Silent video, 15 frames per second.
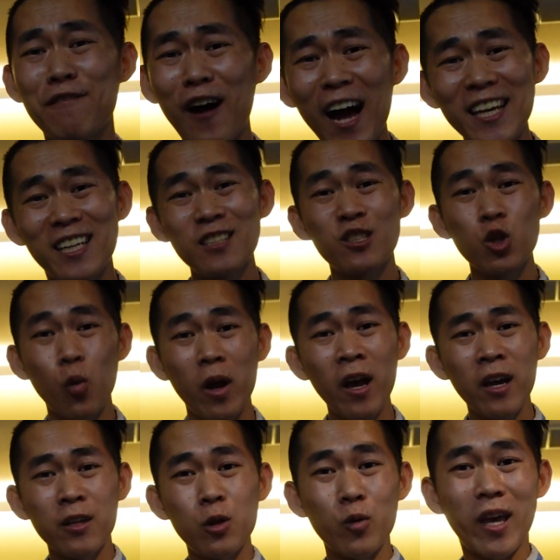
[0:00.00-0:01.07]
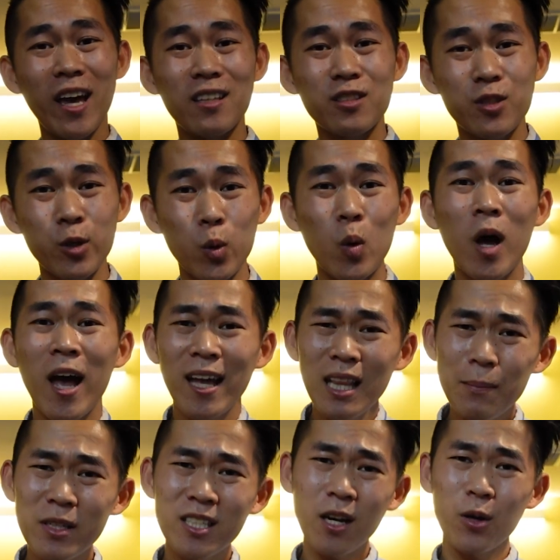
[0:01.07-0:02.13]
if I can do it, you can too. And
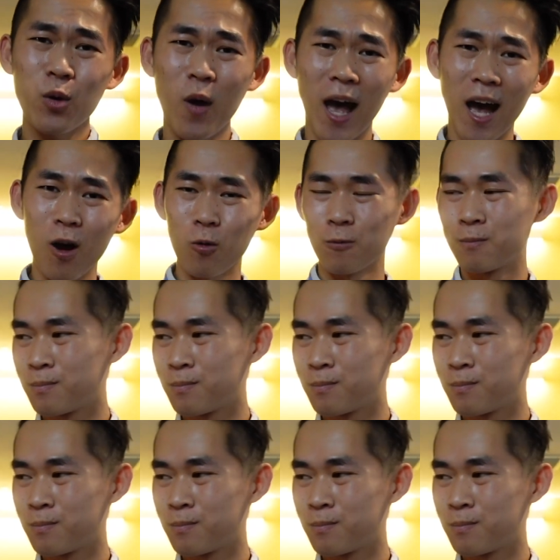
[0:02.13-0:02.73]
let me tell you how.